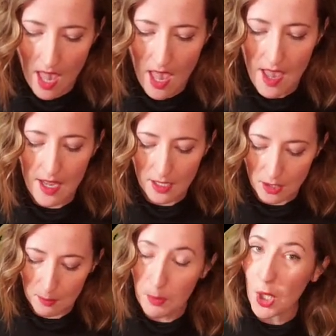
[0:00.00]

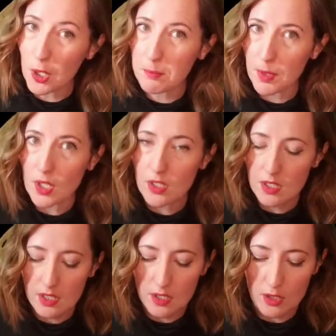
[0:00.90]
And
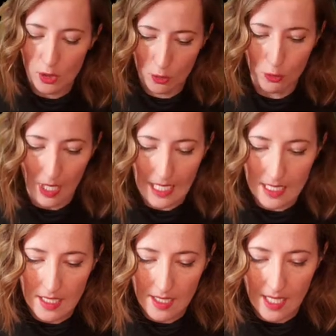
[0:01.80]
purple
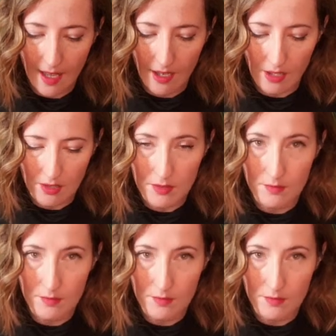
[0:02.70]
scraggly hair.